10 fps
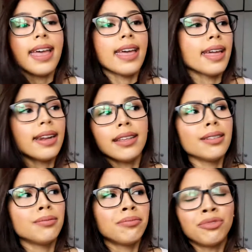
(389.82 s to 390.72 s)
And
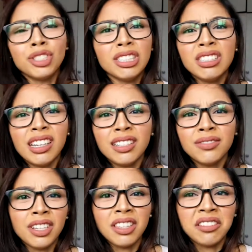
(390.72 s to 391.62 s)
um, really, I
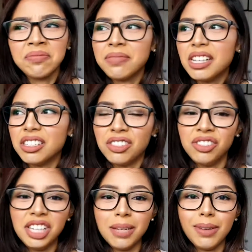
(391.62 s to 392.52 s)
have nothing else
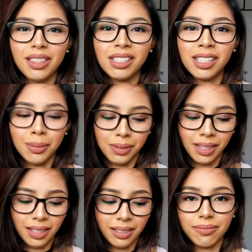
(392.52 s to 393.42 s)
to say about this
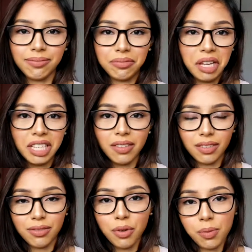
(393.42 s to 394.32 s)
lipstick. I give
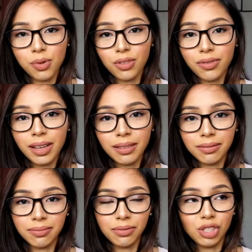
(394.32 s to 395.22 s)
it 4.5
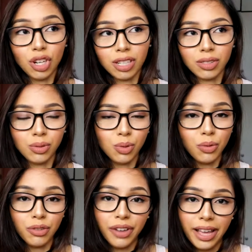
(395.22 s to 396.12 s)
stars
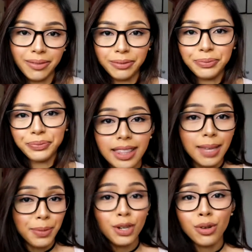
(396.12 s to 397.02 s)
over 5.
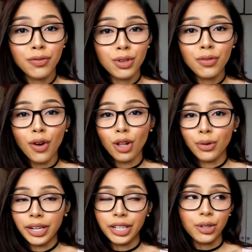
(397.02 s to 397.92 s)
Let me know if you've
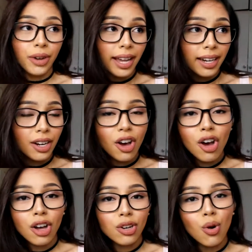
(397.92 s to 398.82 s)
already tried it
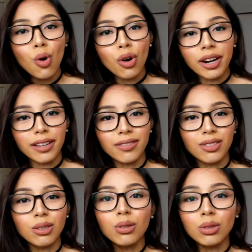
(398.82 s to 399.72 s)
on or if
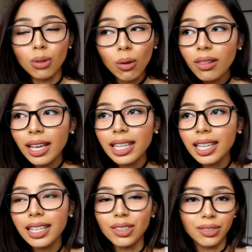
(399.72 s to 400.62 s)
you don't
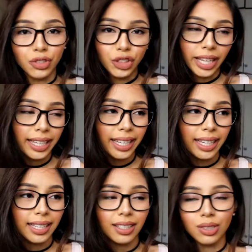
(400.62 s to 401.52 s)
like it or if you like
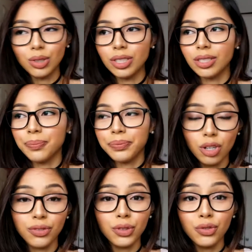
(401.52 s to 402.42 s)
it or,
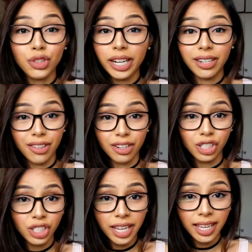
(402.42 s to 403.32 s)
or if you've tried other
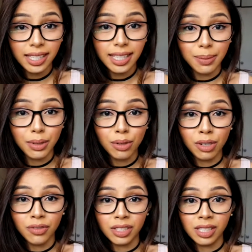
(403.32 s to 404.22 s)
shades. Let me
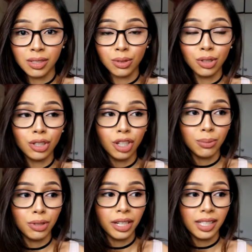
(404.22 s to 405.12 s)
know if it's good
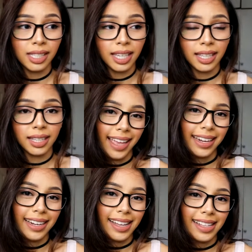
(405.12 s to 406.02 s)
on Morena skin
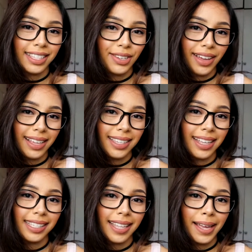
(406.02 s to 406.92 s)
and I'll see you
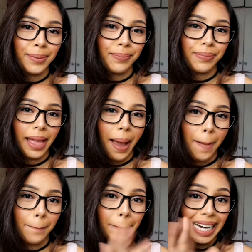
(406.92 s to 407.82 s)
guys next time.
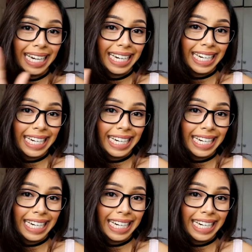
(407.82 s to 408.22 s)
Bye!